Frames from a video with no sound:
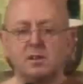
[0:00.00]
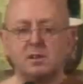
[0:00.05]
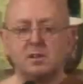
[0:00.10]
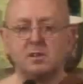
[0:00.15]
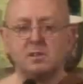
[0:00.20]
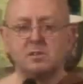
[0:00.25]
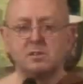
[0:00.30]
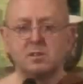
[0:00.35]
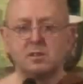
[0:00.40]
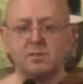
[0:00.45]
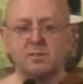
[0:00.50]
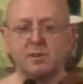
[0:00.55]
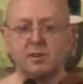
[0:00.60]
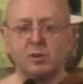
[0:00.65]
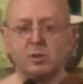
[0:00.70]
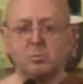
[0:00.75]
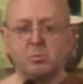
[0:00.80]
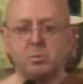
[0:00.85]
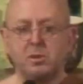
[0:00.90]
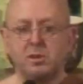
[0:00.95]
So the
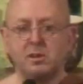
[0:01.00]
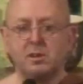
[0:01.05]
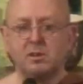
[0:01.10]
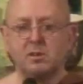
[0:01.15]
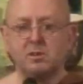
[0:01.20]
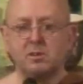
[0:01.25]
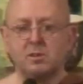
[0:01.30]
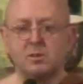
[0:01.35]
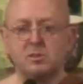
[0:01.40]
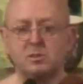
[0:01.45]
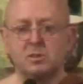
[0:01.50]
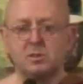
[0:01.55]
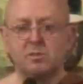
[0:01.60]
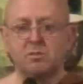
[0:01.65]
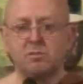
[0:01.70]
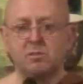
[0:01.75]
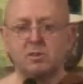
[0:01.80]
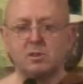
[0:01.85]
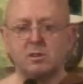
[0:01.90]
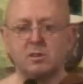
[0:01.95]
fellow had been unconscious
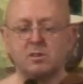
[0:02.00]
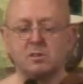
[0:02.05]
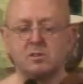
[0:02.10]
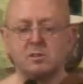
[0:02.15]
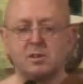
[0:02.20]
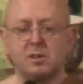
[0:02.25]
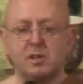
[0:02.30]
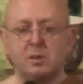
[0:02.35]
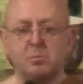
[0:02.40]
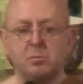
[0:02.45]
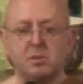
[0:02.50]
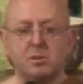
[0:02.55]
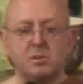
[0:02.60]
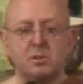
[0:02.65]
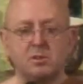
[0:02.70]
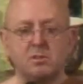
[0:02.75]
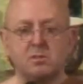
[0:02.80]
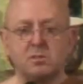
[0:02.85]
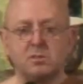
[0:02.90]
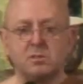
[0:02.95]
for a long time, and the
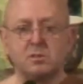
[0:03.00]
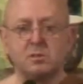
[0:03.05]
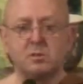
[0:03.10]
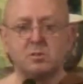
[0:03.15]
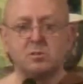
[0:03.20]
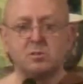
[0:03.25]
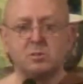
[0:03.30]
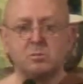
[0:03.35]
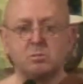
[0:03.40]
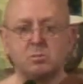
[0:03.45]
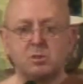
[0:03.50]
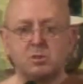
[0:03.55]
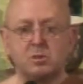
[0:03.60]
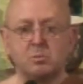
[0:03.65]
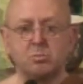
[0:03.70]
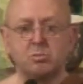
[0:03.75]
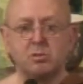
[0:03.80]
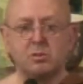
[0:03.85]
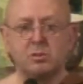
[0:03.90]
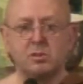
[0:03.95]
doctor had told him what the
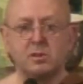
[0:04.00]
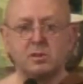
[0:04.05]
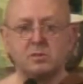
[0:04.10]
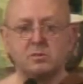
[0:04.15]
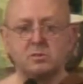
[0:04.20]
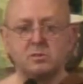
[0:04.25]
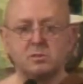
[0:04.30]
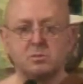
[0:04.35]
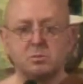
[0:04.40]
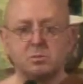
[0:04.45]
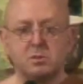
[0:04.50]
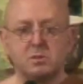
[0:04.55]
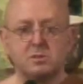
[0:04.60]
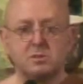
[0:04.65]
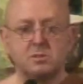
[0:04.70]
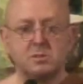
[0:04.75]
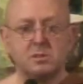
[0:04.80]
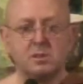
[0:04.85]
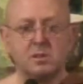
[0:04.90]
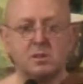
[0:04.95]
prognosis
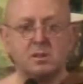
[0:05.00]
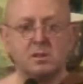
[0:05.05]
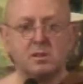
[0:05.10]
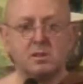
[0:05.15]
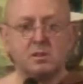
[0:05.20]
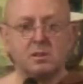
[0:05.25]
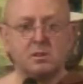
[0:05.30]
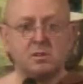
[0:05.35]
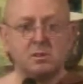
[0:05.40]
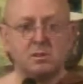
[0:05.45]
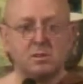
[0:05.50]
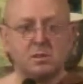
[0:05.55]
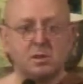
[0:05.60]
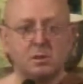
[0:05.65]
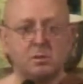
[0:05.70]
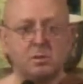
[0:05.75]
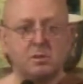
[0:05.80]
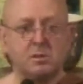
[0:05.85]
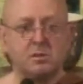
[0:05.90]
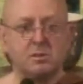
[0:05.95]
was. You
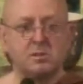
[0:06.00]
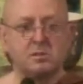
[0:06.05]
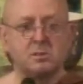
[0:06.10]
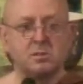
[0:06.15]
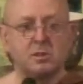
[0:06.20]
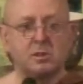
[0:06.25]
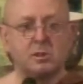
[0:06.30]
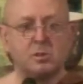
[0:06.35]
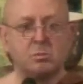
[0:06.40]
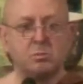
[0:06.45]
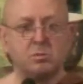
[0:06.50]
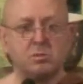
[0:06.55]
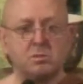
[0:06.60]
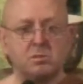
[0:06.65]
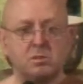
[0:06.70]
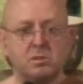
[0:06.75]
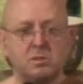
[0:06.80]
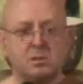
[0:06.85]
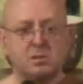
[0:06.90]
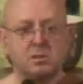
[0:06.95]
go into this
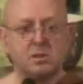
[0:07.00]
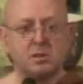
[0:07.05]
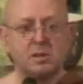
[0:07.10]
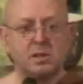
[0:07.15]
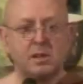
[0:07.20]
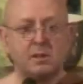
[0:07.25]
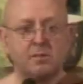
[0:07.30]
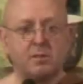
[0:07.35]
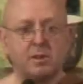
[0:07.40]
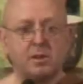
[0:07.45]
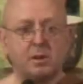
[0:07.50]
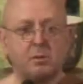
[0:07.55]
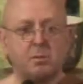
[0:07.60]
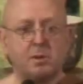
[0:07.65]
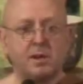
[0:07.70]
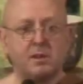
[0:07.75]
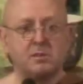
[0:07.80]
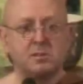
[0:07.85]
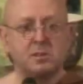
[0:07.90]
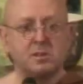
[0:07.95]
coma and never come
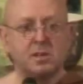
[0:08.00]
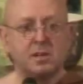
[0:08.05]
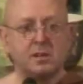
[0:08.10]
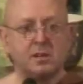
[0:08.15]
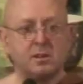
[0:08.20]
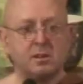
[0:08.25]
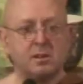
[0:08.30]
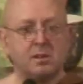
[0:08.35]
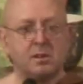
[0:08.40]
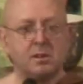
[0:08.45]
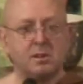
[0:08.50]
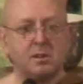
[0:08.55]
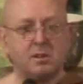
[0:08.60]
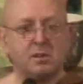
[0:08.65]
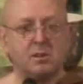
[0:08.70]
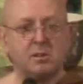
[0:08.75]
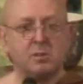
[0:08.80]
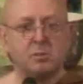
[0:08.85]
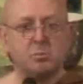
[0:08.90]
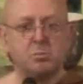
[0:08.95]
out again.
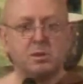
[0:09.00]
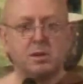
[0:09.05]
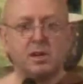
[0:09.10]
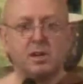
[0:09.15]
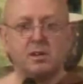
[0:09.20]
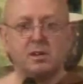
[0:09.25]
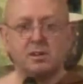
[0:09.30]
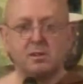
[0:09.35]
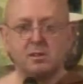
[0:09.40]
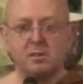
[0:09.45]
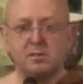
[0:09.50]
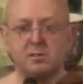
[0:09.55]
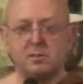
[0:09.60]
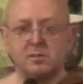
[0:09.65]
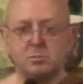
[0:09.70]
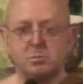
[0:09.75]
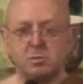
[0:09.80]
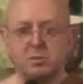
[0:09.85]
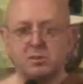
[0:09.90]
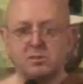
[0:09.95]
But
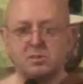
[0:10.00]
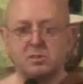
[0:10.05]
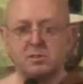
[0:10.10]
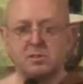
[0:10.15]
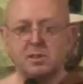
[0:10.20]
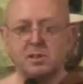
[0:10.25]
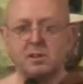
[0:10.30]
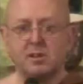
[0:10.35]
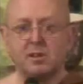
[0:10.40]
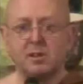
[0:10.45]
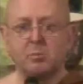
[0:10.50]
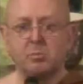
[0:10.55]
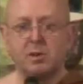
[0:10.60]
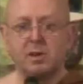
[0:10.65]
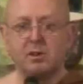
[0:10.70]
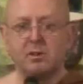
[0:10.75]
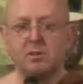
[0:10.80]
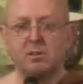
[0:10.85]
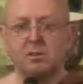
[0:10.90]
this person did come out.